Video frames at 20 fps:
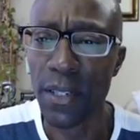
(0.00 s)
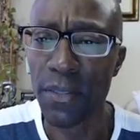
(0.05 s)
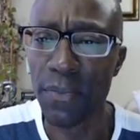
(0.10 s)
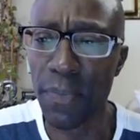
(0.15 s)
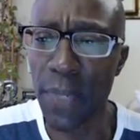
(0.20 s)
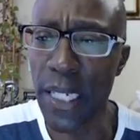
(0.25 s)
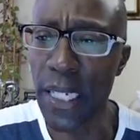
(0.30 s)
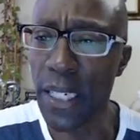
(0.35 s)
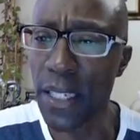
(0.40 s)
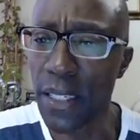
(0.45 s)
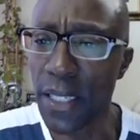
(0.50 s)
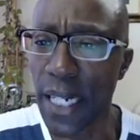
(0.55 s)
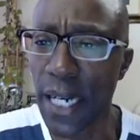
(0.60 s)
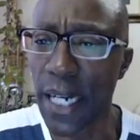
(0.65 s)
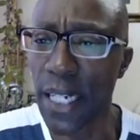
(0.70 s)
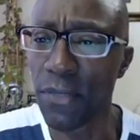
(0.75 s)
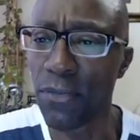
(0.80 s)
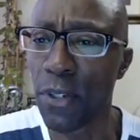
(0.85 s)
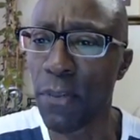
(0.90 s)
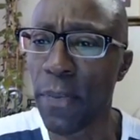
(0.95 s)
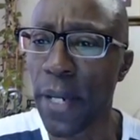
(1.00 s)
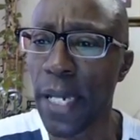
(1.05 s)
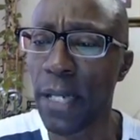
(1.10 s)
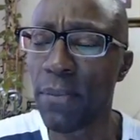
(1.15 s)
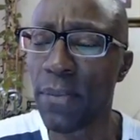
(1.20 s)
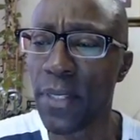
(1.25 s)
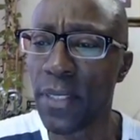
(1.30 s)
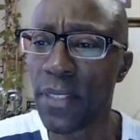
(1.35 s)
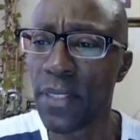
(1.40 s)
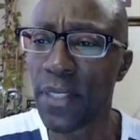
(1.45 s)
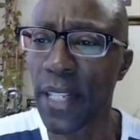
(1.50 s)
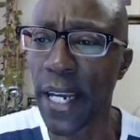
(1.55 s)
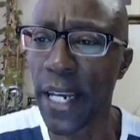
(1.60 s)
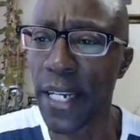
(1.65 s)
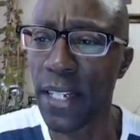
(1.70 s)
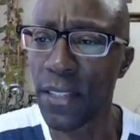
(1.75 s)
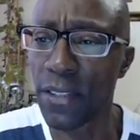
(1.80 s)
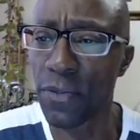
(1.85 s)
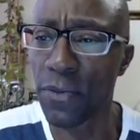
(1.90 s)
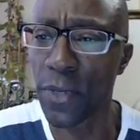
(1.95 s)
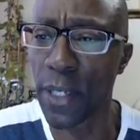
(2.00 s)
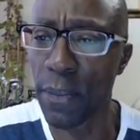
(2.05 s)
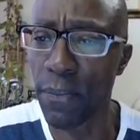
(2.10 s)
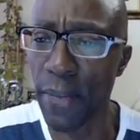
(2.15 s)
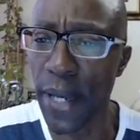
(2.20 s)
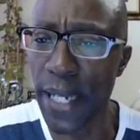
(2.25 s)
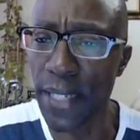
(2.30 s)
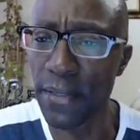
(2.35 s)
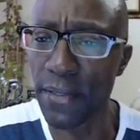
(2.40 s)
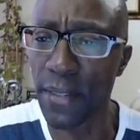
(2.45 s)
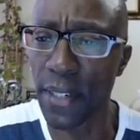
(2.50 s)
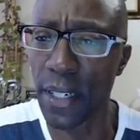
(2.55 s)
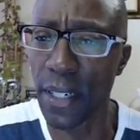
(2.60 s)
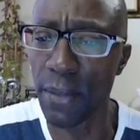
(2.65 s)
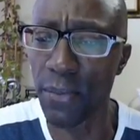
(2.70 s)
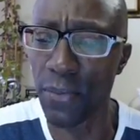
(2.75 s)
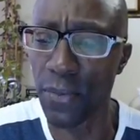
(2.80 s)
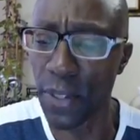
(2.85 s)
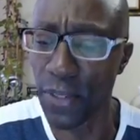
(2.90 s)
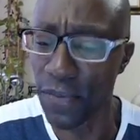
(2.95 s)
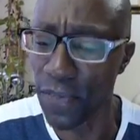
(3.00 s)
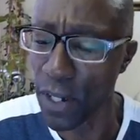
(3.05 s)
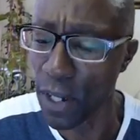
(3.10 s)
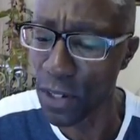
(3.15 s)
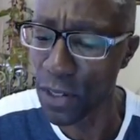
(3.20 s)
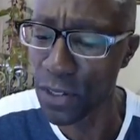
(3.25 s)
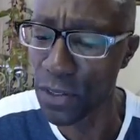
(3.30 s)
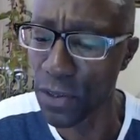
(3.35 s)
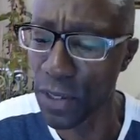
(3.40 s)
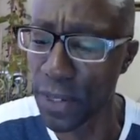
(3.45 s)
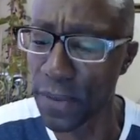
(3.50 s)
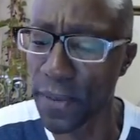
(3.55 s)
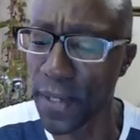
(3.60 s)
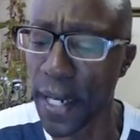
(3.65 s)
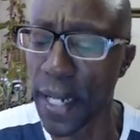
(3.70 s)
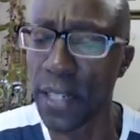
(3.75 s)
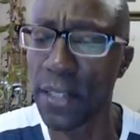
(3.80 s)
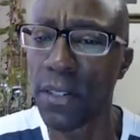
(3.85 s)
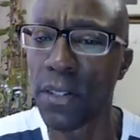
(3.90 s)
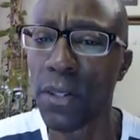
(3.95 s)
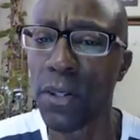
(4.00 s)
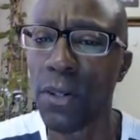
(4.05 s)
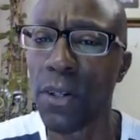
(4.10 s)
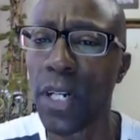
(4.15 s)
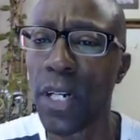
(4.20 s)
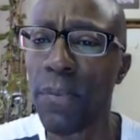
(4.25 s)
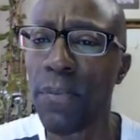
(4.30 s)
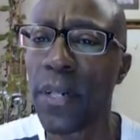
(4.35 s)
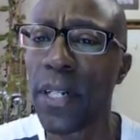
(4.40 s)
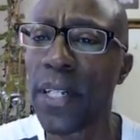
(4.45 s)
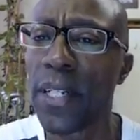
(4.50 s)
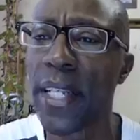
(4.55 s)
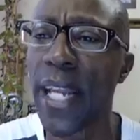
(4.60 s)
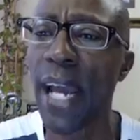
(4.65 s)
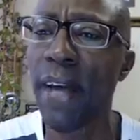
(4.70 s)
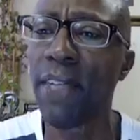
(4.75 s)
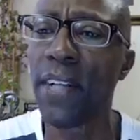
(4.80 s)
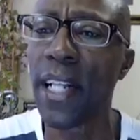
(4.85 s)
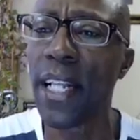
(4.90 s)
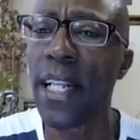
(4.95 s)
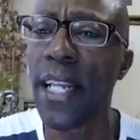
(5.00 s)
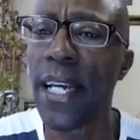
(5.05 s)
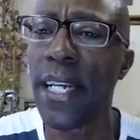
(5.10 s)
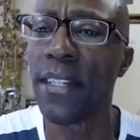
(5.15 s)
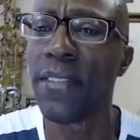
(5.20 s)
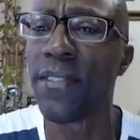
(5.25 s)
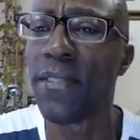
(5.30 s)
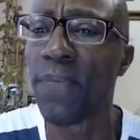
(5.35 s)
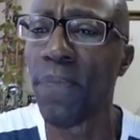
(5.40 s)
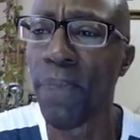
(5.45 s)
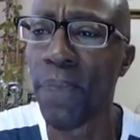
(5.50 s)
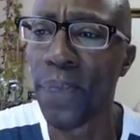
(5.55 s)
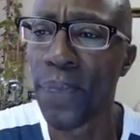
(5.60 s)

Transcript: Many times we make mistakes, we mess up, we fall short of God's glory, but nevertheless,